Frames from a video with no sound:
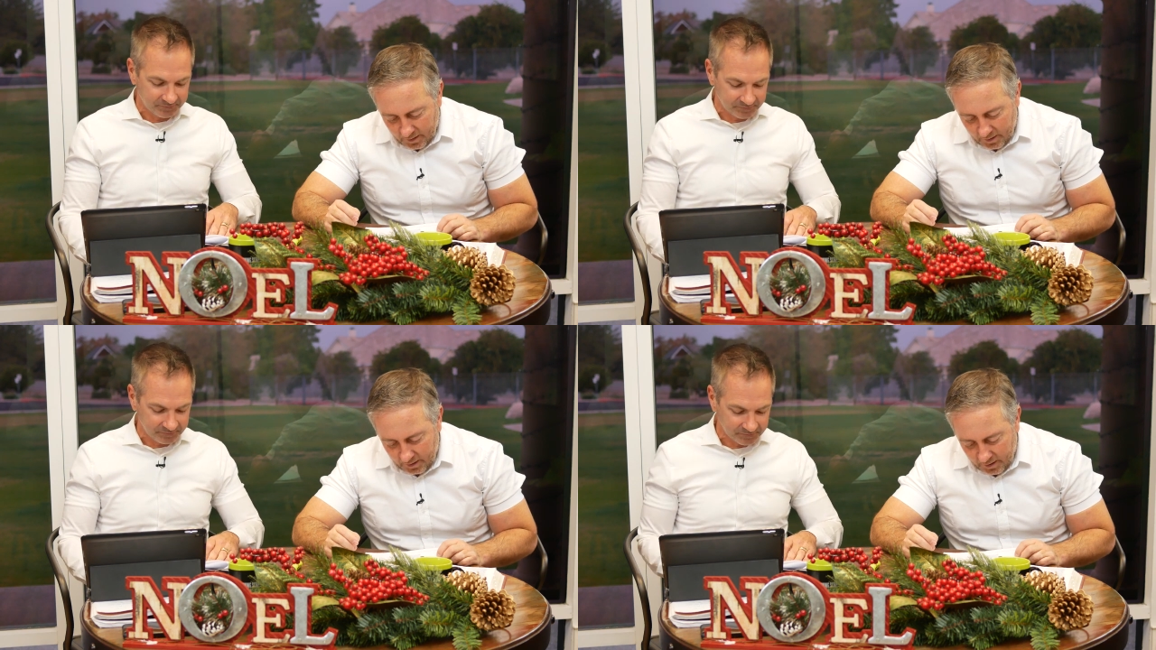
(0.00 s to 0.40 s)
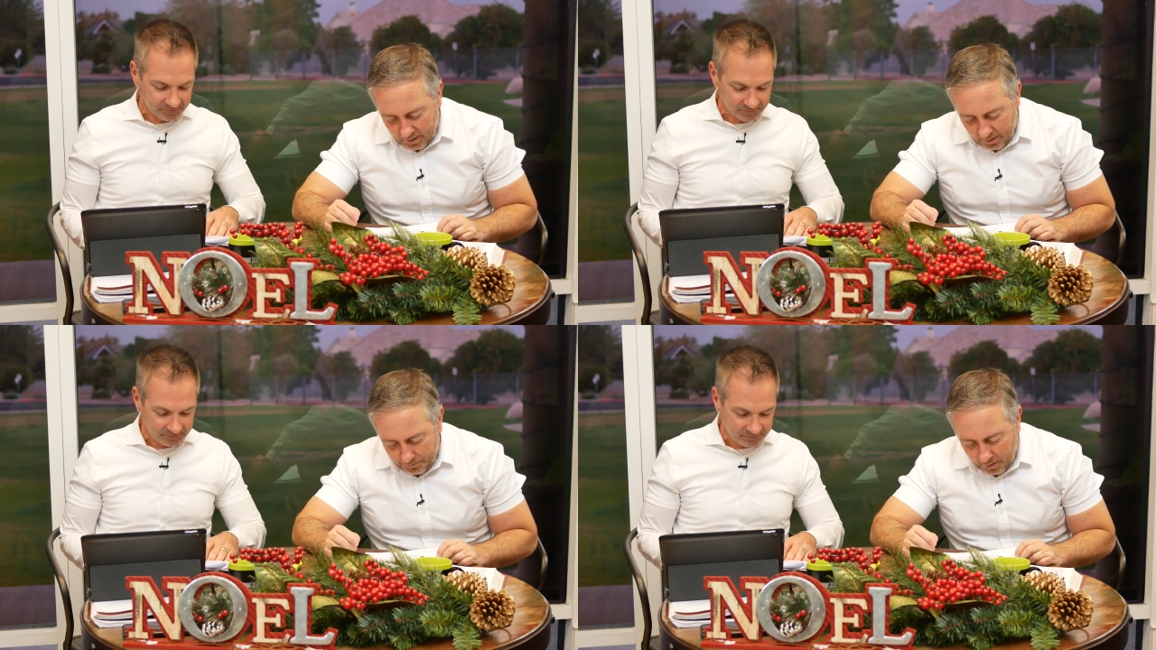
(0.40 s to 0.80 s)

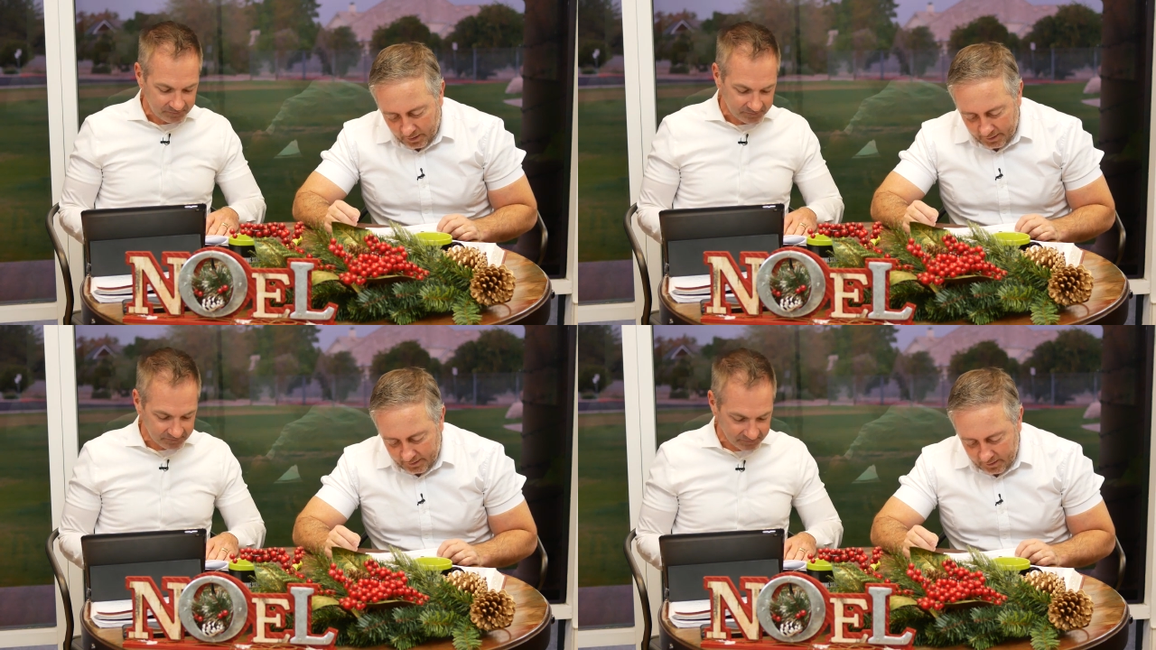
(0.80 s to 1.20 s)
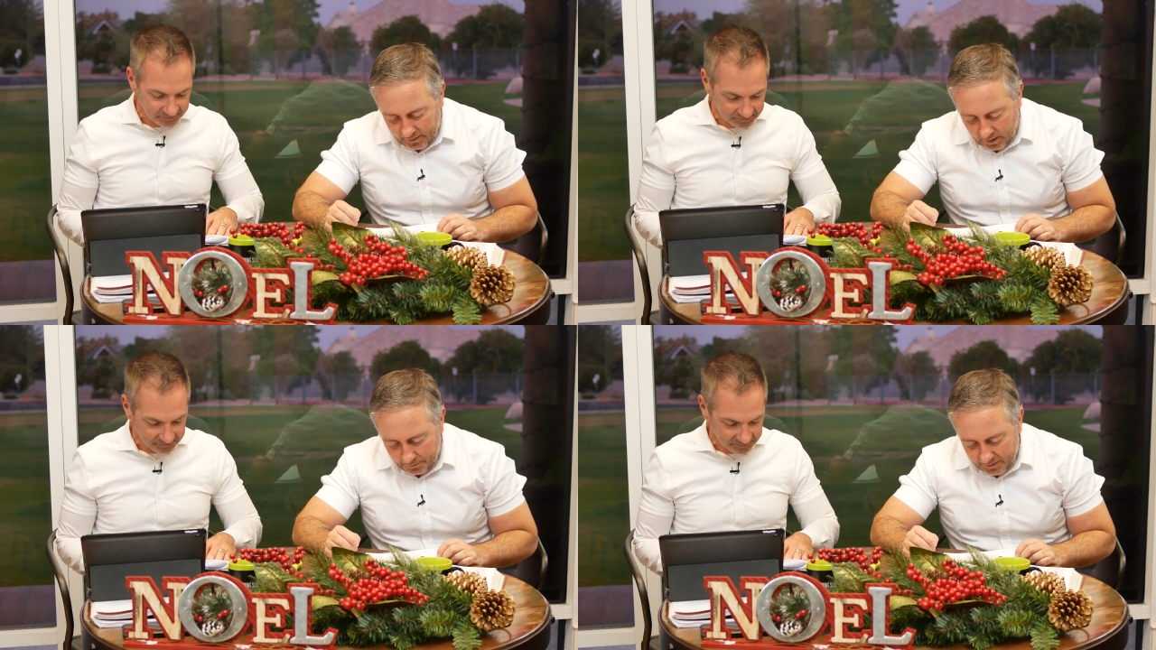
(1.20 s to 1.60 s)
Speaker 1: Uh, Pollock
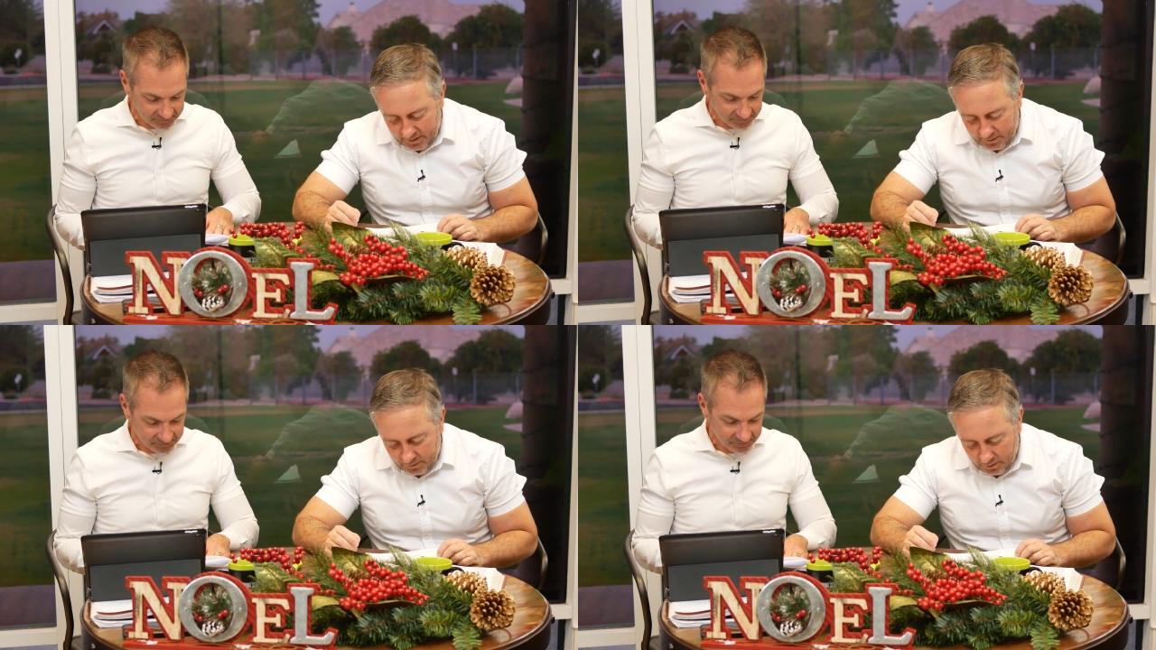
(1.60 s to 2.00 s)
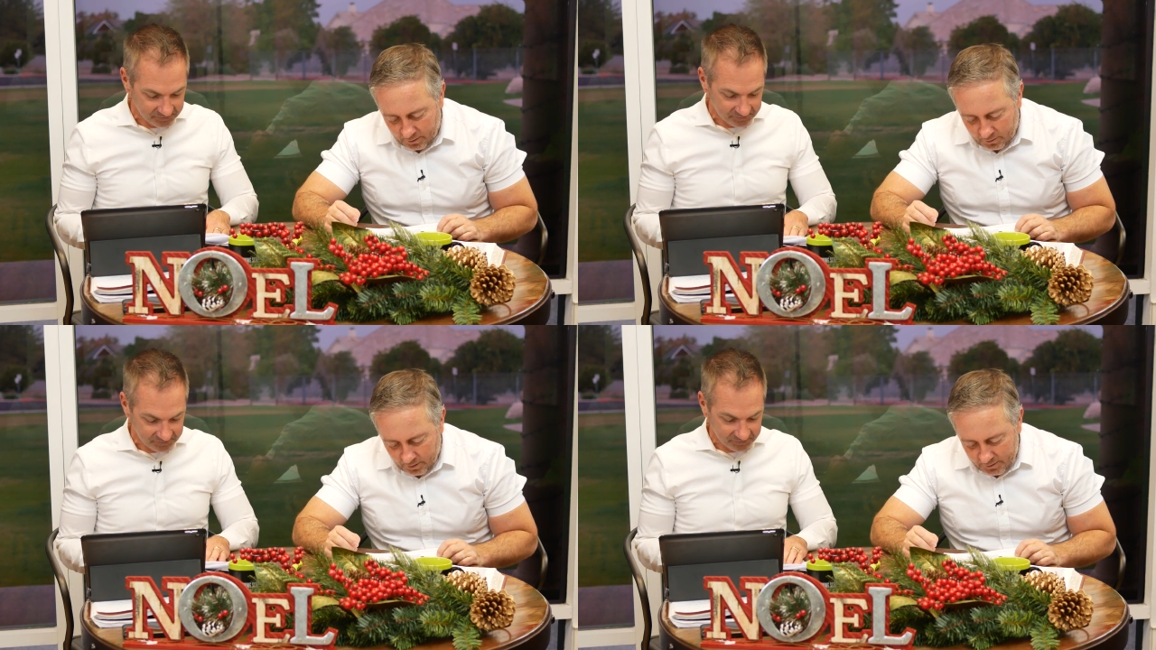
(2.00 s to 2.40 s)

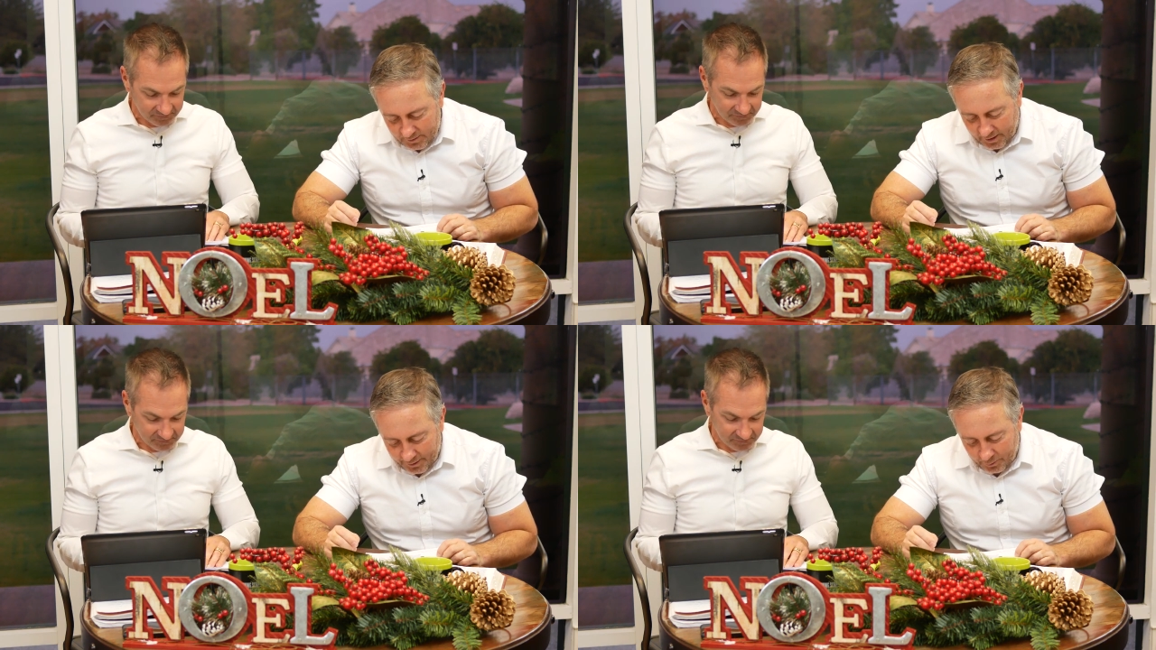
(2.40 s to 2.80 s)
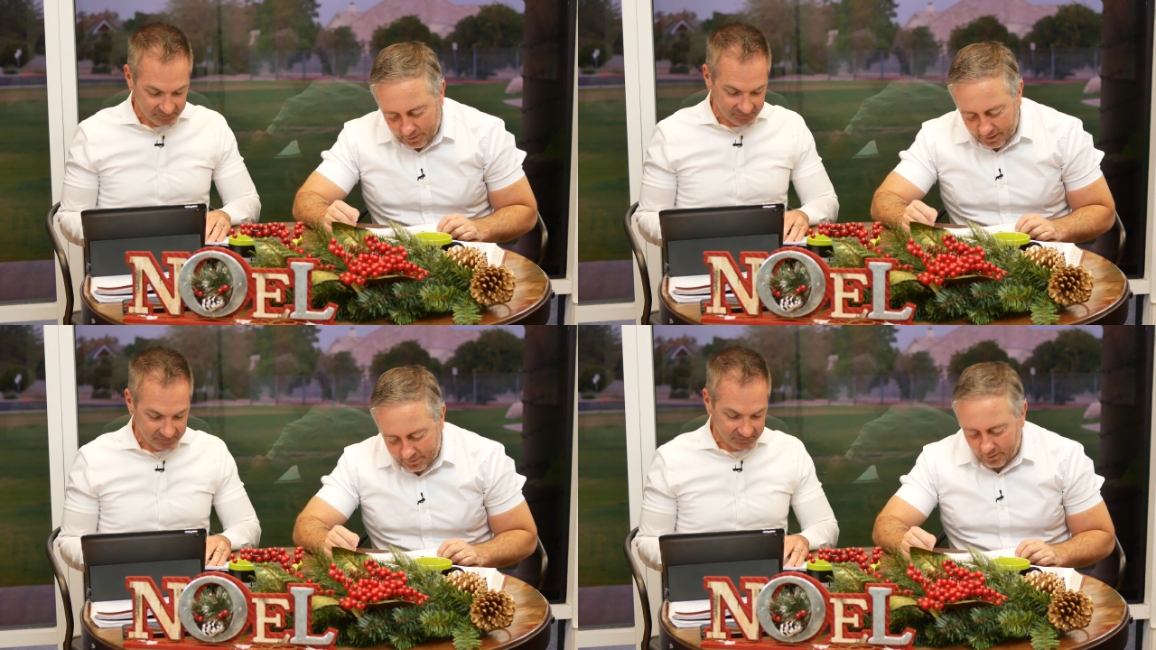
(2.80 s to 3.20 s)
Carpenito, Scot, you're
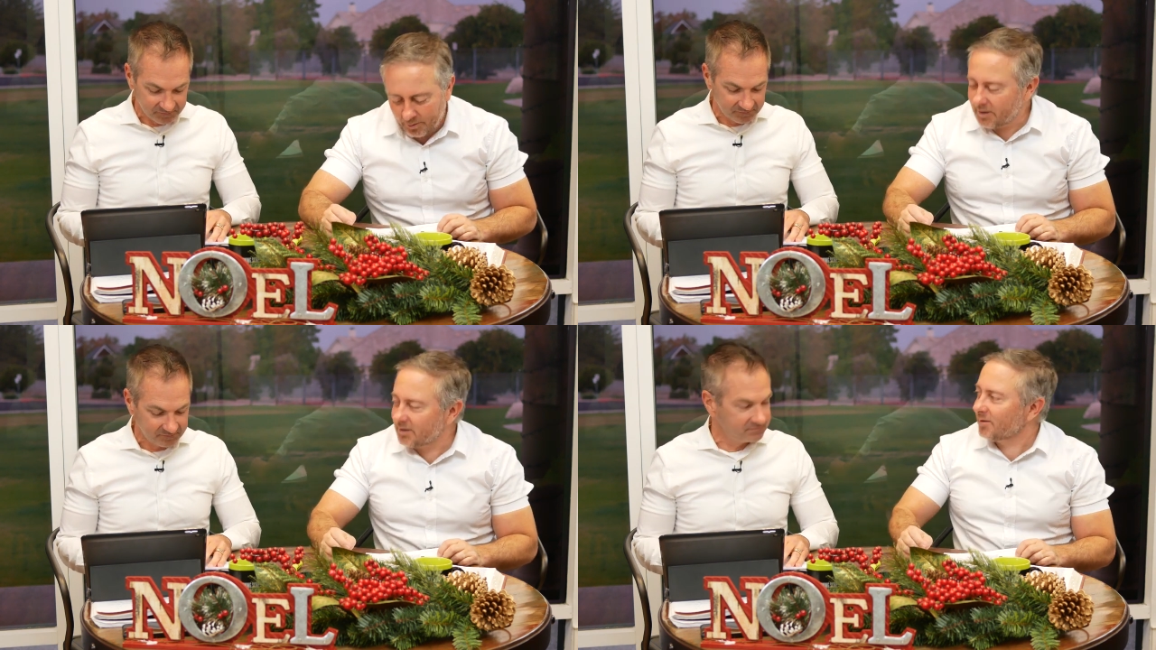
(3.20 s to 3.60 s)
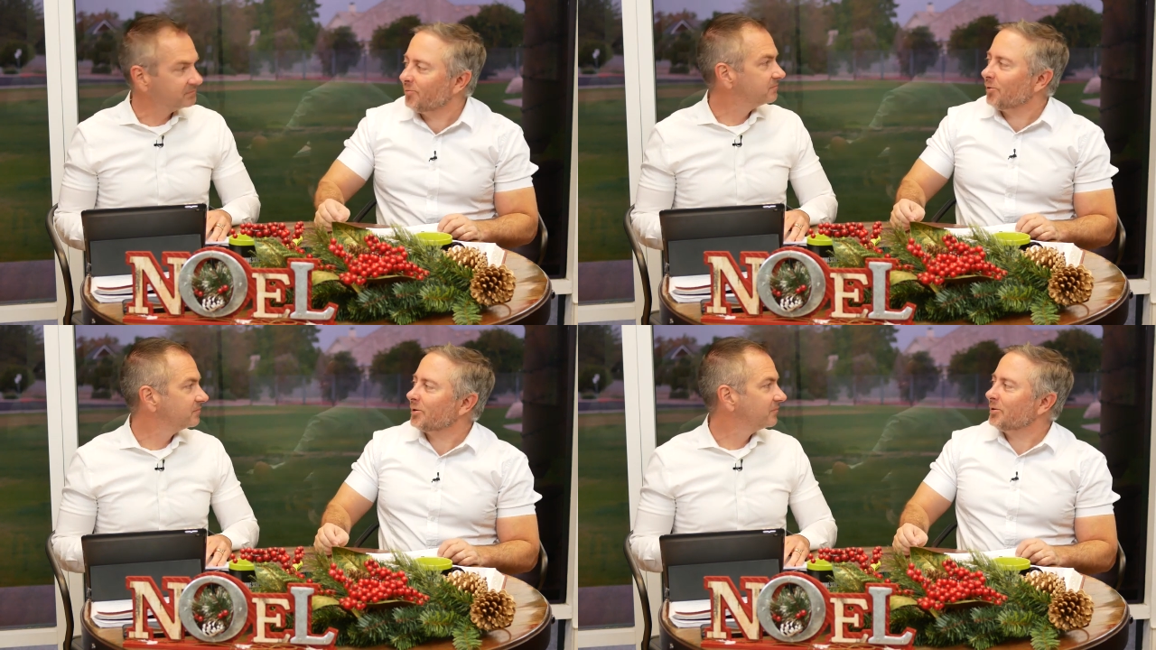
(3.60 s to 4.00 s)
what I call a piece
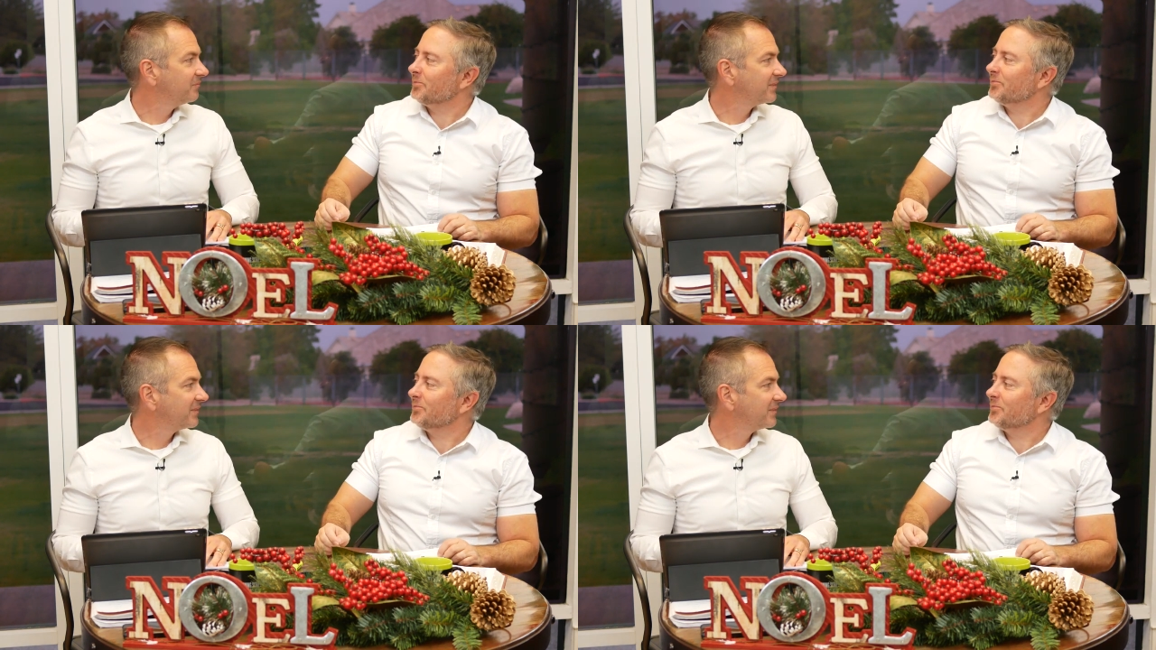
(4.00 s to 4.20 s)
of work.